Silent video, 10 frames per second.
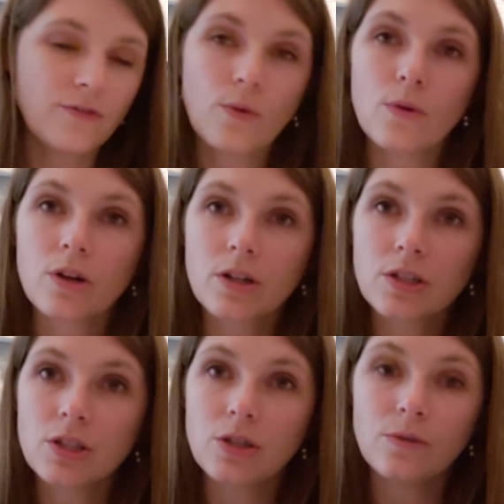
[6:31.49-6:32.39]

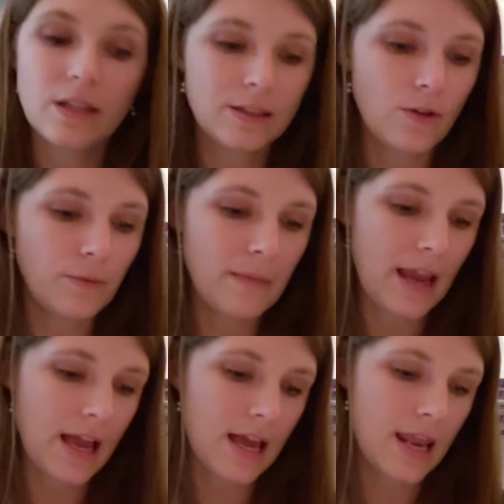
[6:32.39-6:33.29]
4s to This Old
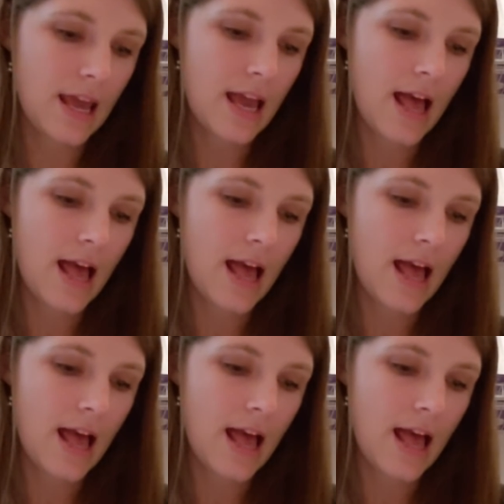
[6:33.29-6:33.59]
Man,